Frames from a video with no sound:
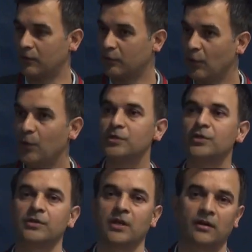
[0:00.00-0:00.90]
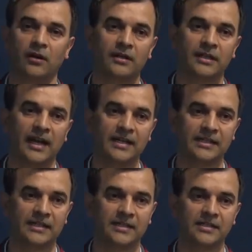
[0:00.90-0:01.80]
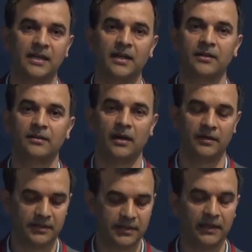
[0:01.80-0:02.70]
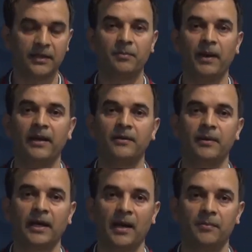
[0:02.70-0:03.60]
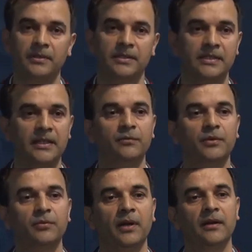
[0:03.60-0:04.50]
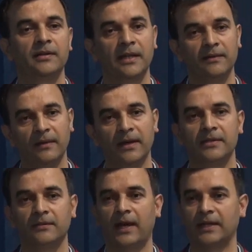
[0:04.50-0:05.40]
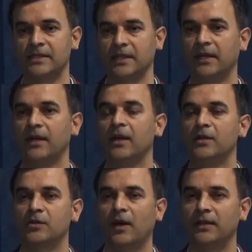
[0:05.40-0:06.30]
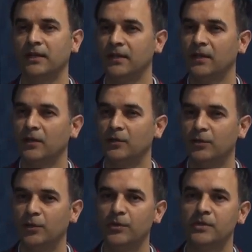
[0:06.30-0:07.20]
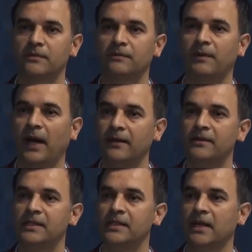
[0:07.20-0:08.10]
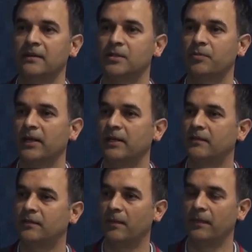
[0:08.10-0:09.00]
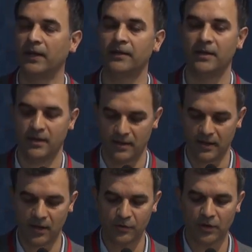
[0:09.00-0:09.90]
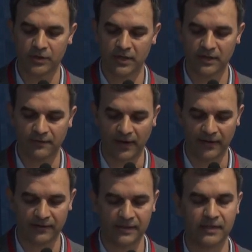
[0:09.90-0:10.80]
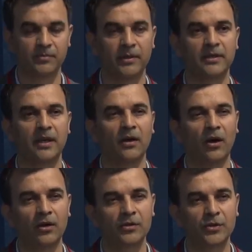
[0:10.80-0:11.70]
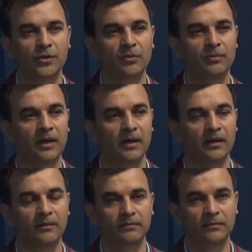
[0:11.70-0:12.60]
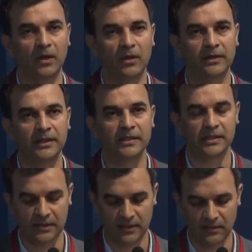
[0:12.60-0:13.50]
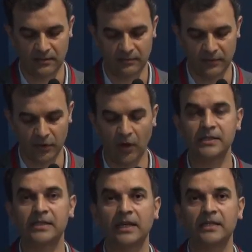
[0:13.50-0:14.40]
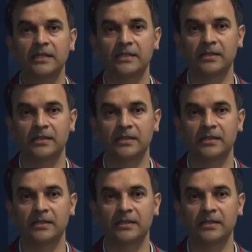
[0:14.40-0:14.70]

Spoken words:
close those organizations till the pandemic happens, till we will not invent a vaccine. So I think those viruses are spreaded from there. Now, not only viruses, but also all this nonsense is